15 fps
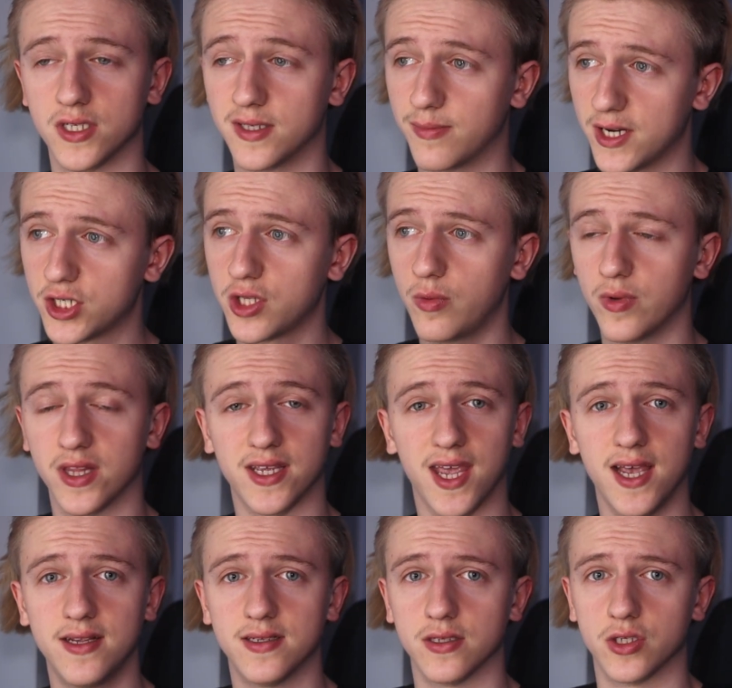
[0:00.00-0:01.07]
especially when the
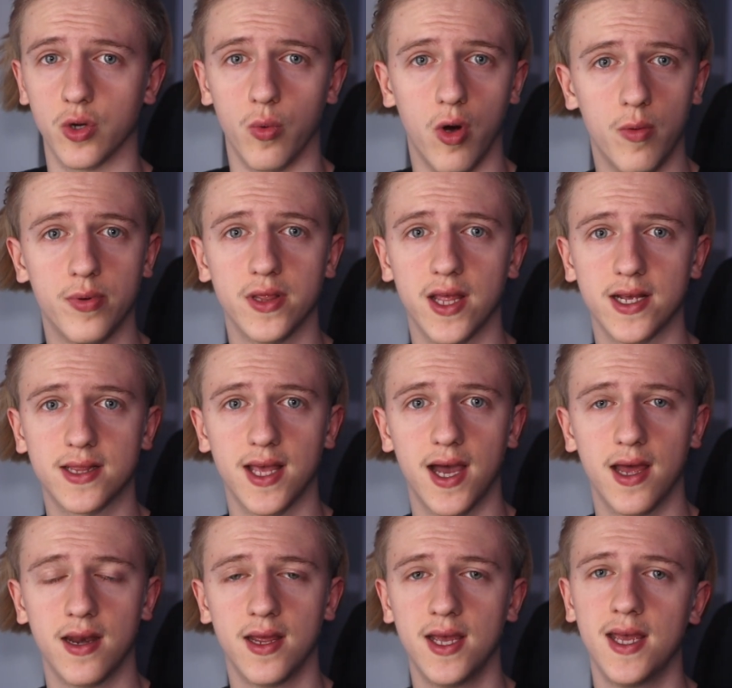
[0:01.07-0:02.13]
case is so open like
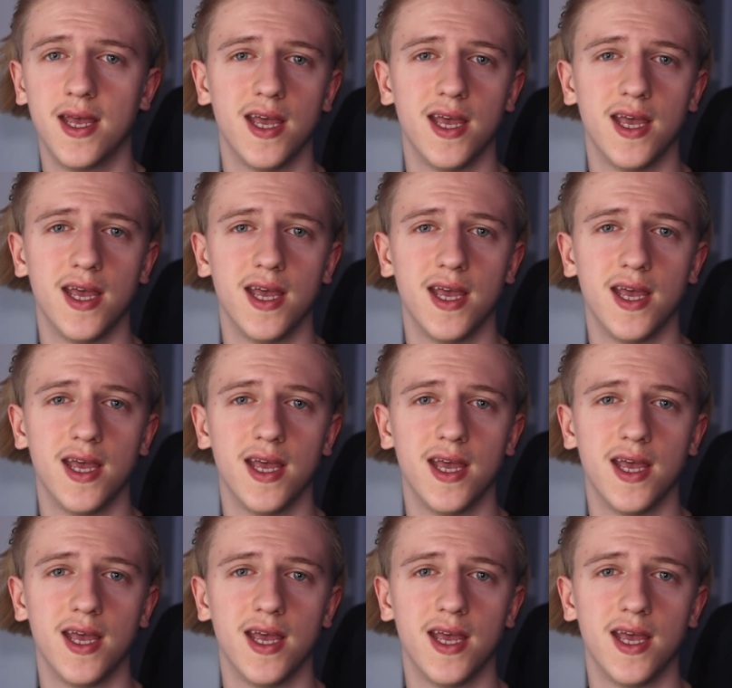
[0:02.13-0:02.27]
that,